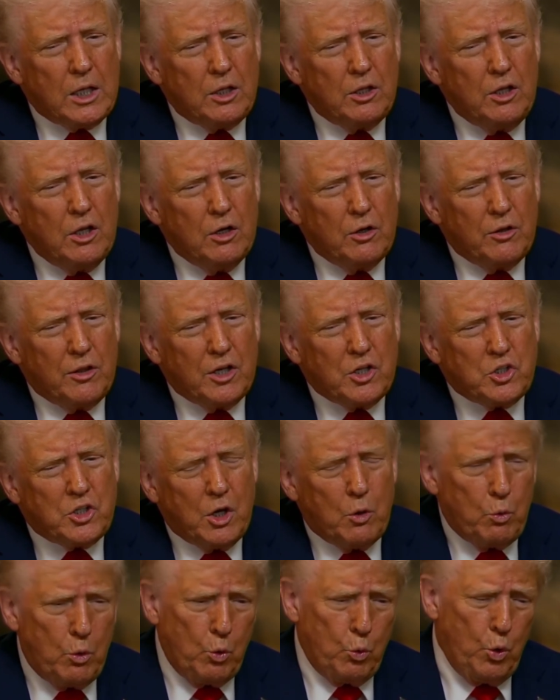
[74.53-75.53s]
they'd
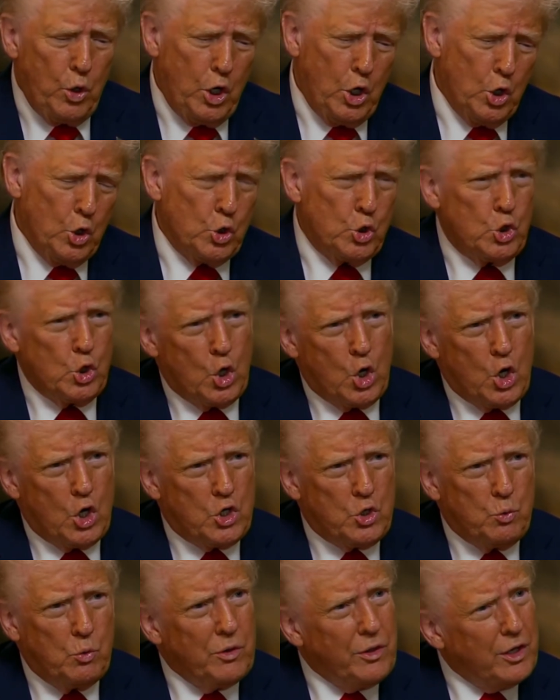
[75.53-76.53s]
say, well, we don't
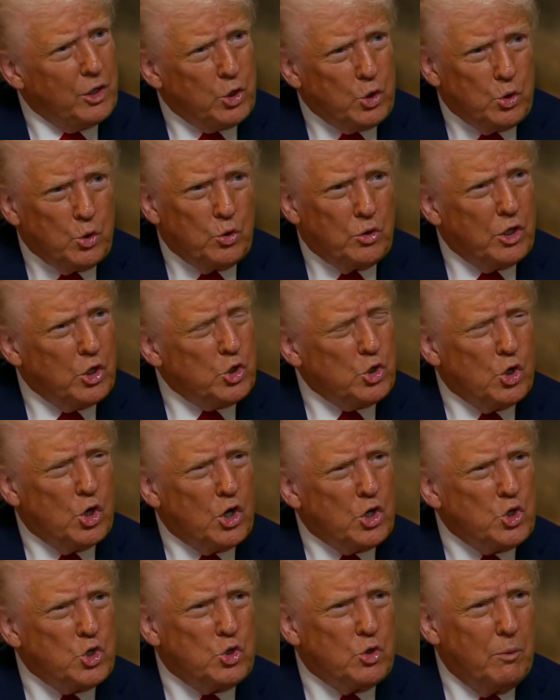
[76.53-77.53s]
charge. Well, they do. They
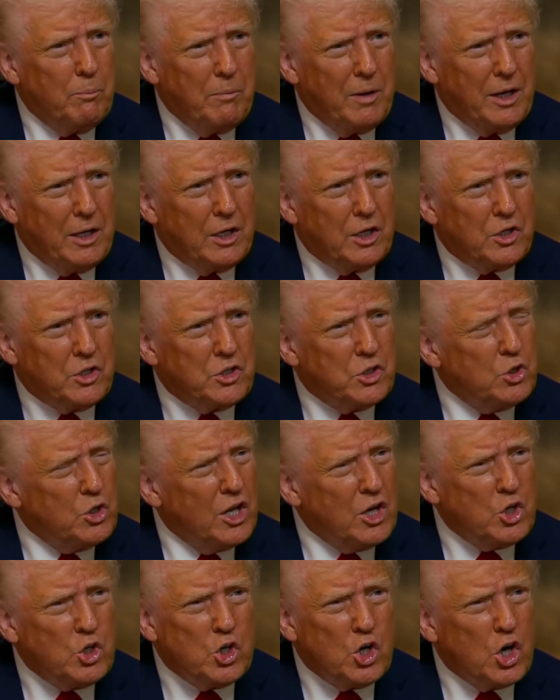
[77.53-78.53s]
charge tremendous.
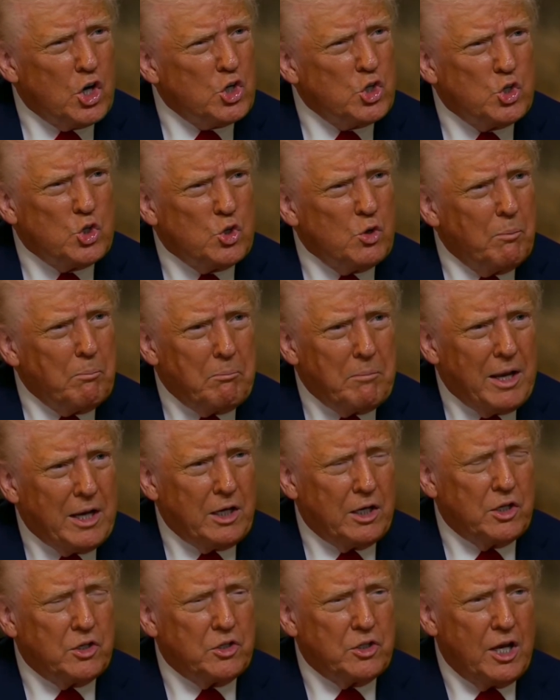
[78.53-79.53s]
They charge
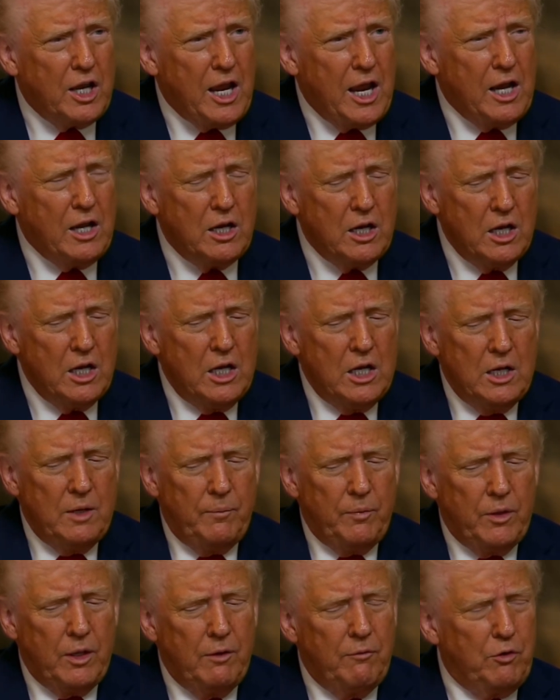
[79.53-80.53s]
tremendous. And
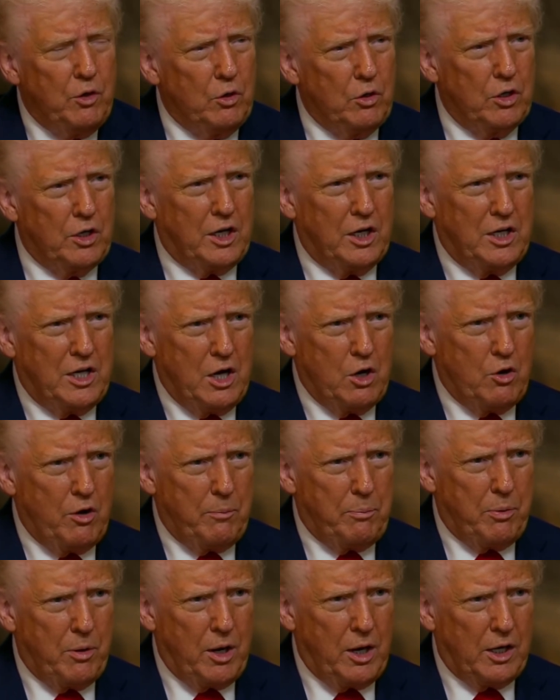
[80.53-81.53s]
if you look at dairy
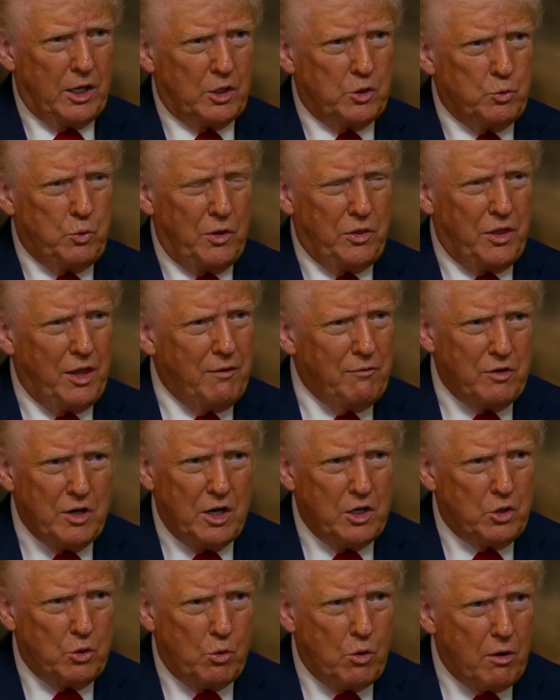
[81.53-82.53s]
products, what they've
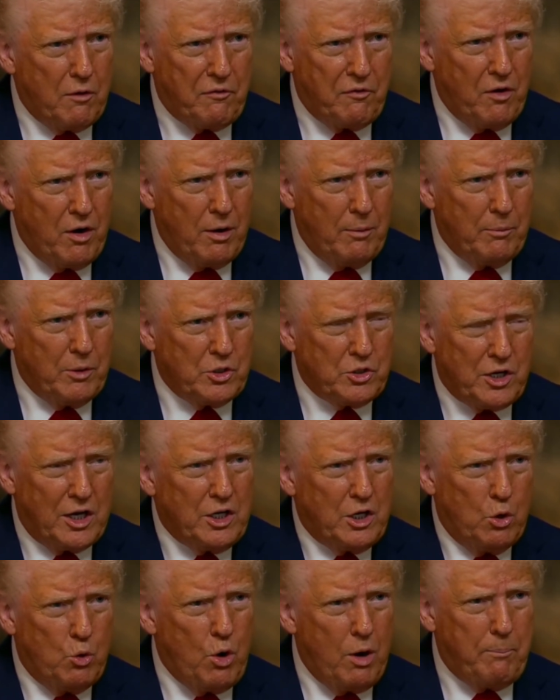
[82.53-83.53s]
done to our farmers, I'd
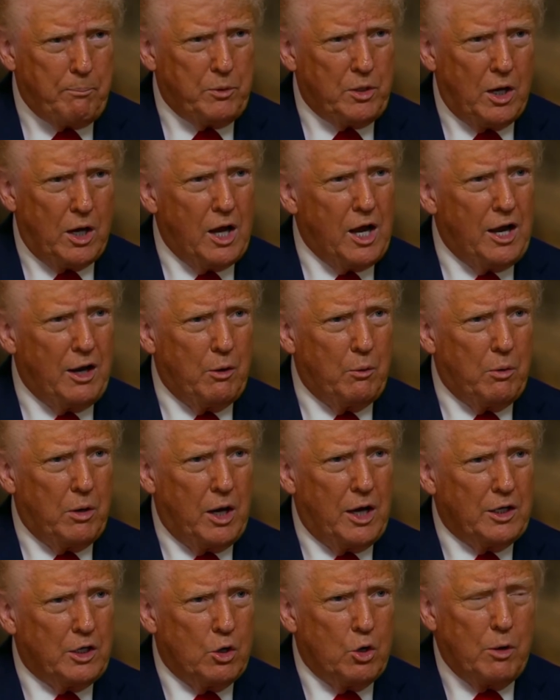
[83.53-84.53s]
go up to Iowa,
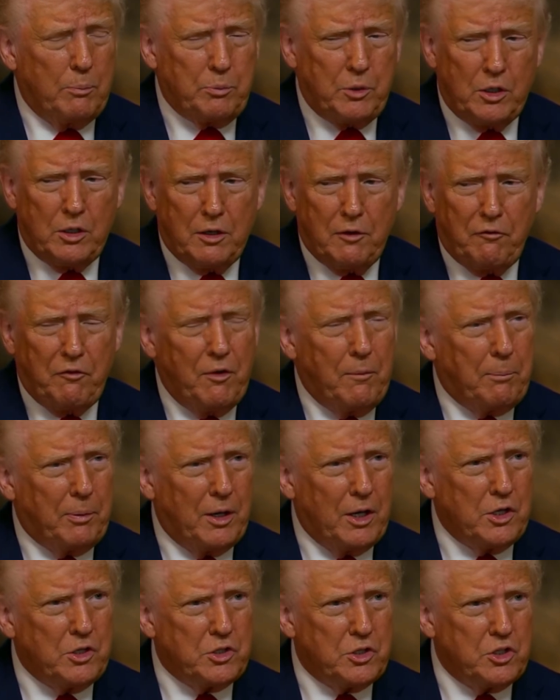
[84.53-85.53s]
I'd go up to different
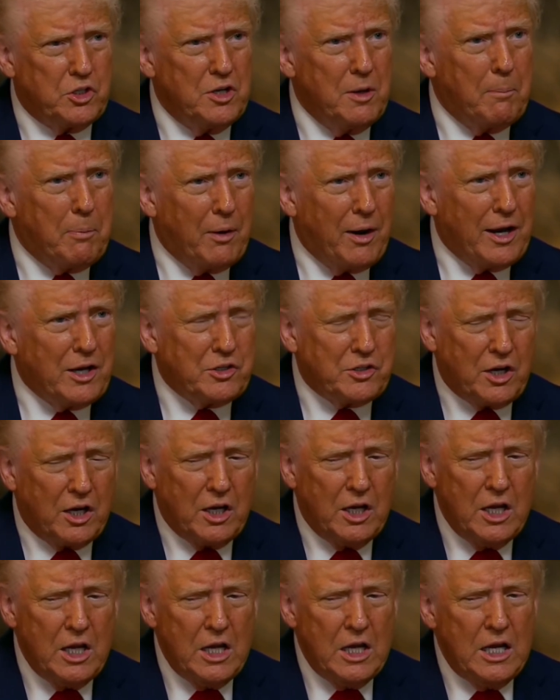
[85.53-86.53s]
places, Nebraska,